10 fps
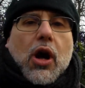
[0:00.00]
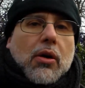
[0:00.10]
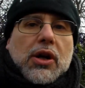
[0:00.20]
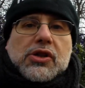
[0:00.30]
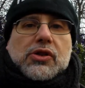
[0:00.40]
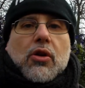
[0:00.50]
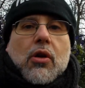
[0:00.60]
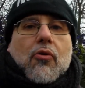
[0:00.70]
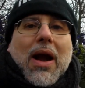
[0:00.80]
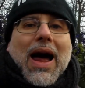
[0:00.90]
So I'm just
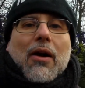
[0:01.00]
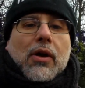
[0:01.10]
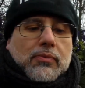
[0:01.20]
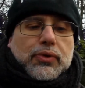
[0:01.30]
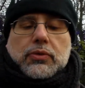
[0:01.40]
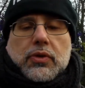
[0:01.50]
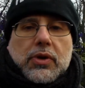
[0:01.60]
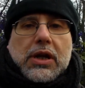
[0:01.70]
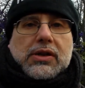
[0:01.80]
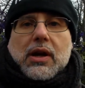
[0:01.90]
going to run and put
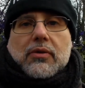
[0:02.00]
these.